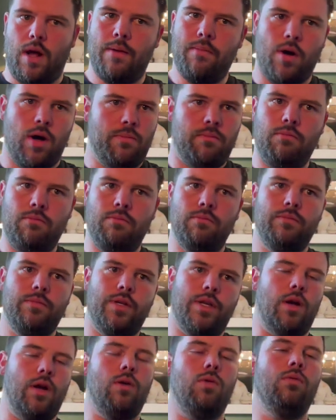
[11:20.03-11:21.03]
on,
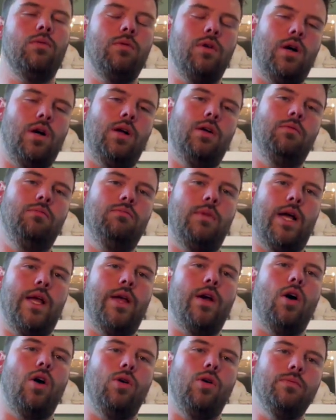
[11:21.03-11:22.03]
my
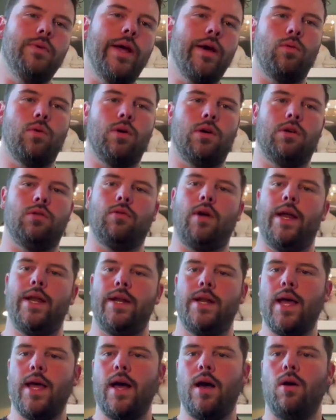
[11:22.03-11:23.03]
home network right
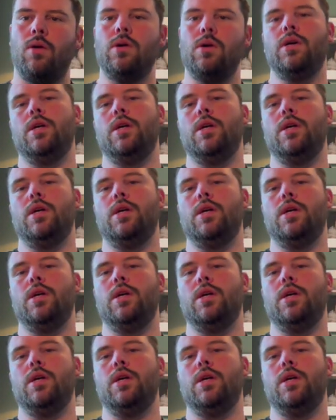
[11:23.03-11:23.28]
now.